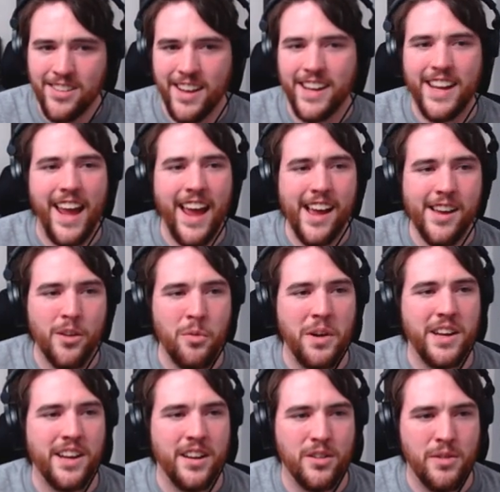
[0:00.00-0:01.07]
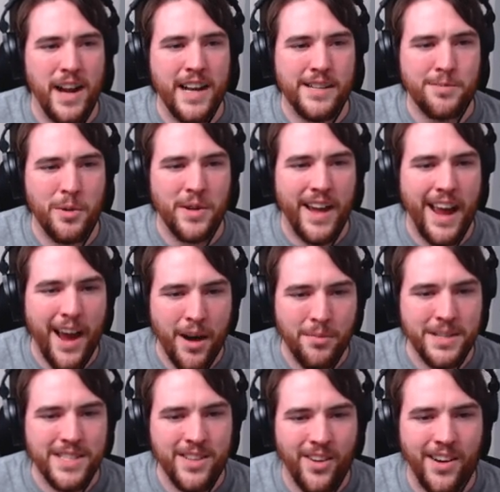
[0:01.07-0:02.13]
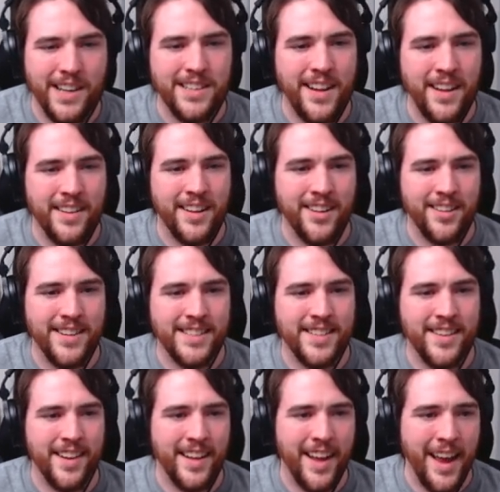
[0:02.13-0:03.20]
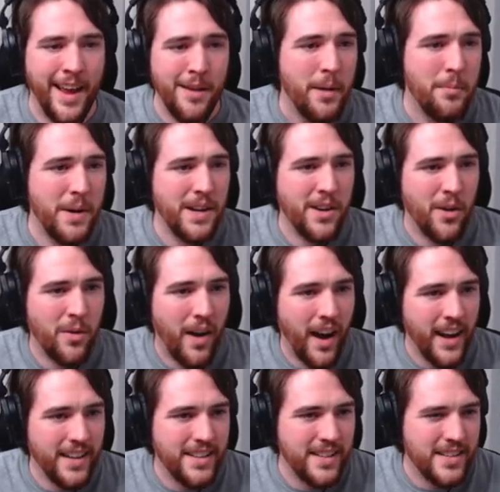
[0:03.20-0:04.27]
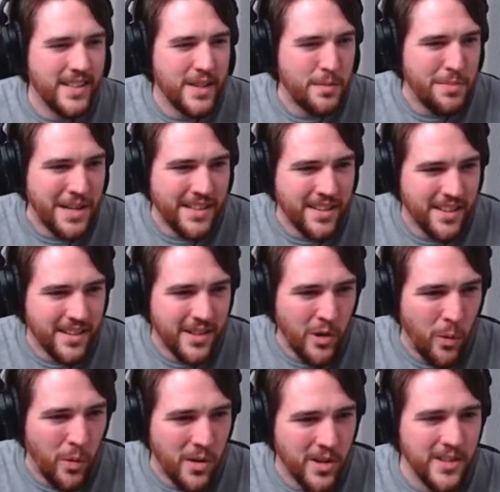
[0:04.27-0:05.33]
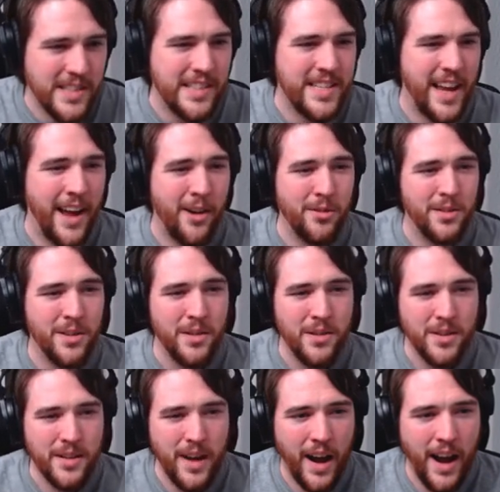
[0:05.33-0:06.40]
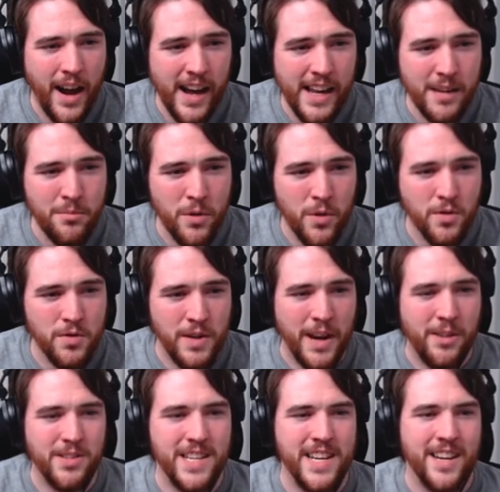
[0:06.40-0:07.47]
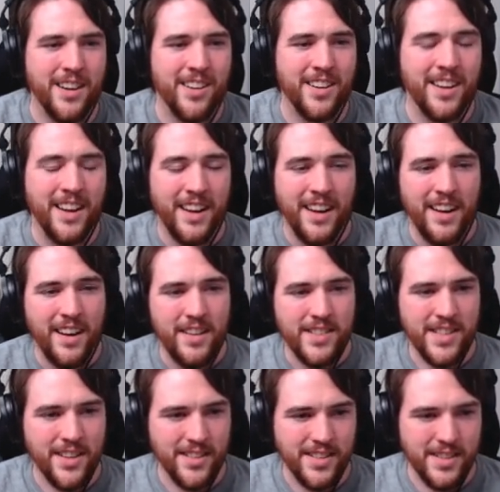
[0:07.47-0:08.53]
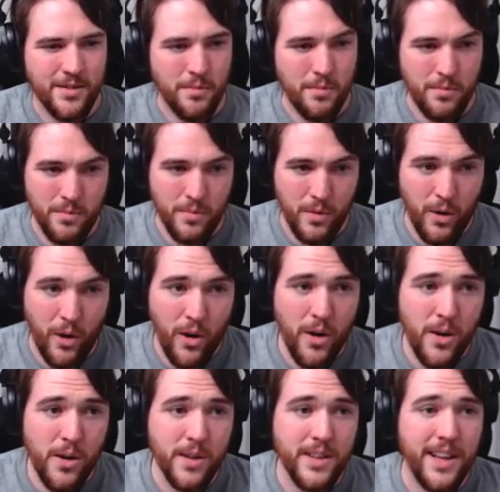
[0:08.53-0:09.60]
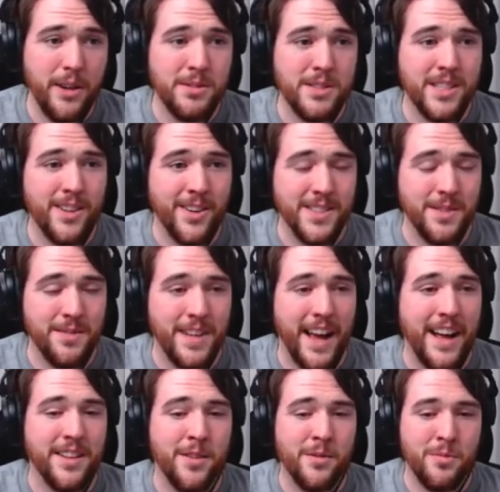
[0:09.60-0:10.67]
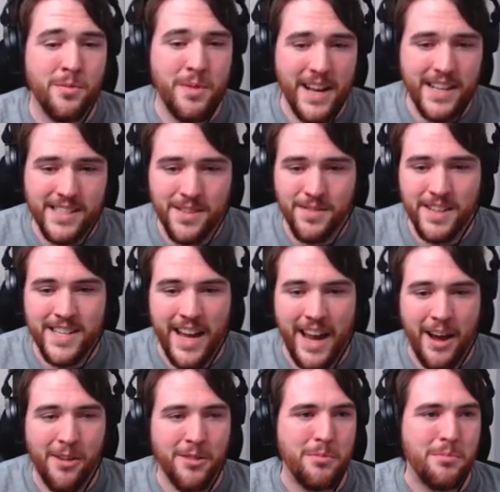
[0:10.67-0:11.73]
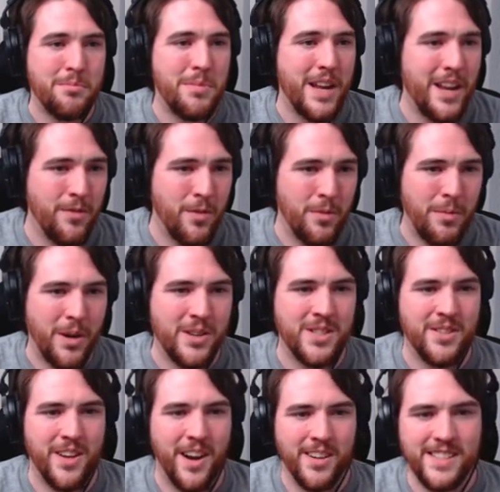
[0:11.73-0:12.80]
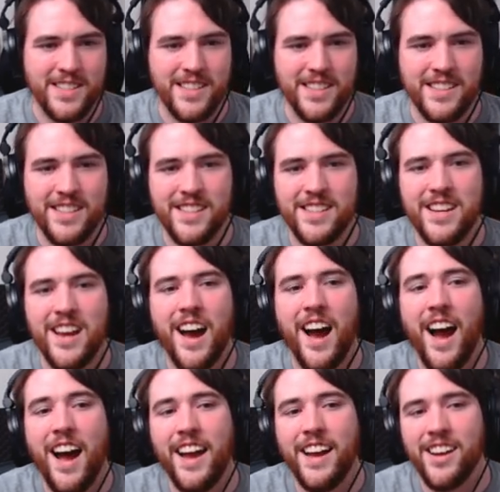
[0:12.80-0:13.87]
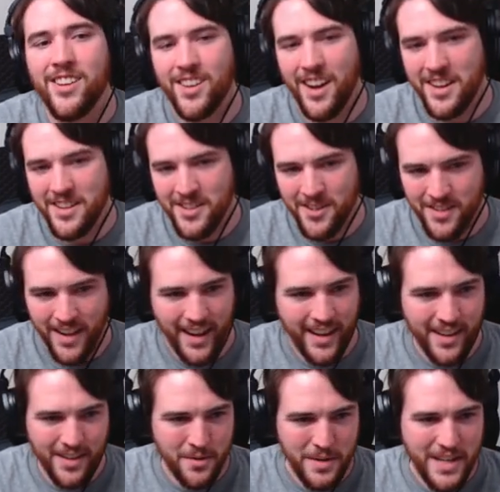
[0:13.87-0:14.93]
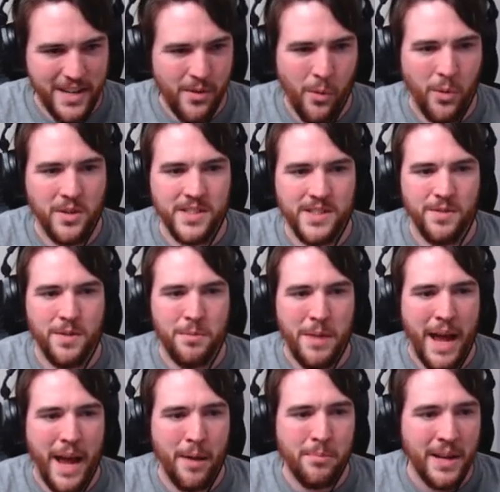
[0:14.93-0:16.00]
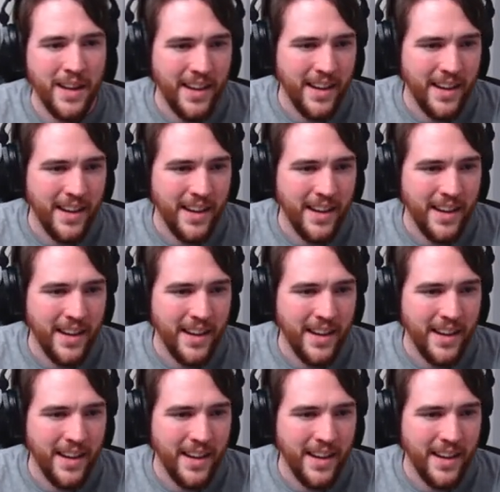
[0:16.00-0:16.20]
I can't quite get a grasp on how much content there is in the game. But, you know, I spent a corner in the town, kind of moved around here. So there's all the outskirts of that, the rest of the town, medieval martial arts, this entire other, like, 3/4 of the map.